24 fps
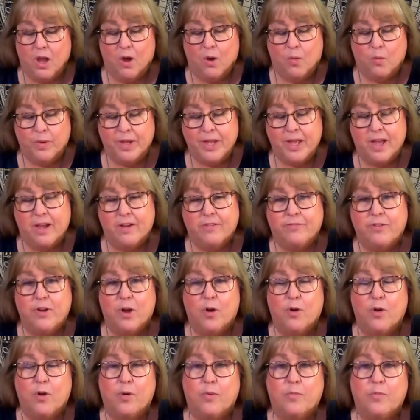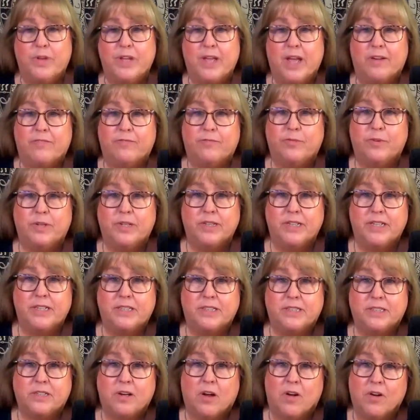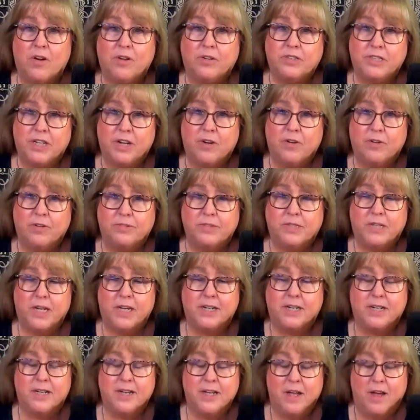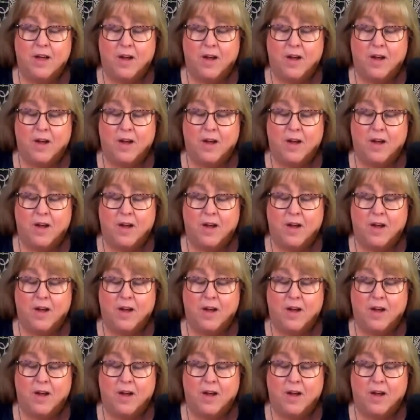We have uh, we have released our tarot deck